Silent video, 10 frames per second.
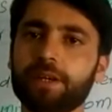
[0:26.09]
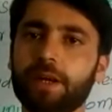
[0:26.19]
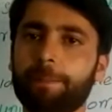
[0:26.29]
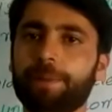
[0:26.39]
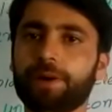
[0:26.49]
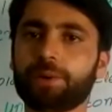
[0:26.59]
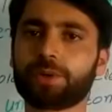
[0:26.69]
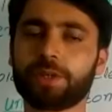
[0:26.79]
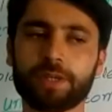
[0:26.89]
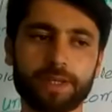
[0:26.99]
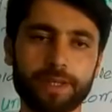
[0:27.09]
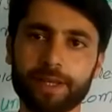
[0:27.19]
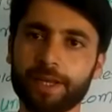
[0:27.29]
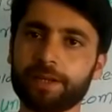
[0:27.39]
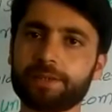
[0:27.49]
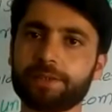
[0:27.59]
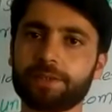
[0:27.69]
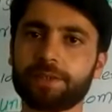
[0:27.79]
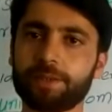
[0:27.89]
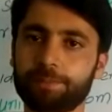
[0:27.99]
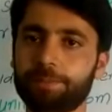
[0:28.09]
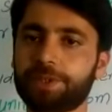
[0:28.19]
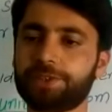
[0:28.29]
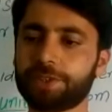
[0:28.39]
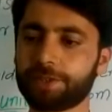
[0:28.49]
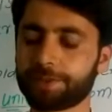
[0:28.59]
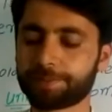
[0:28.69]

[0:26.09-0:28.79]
compound and mixture.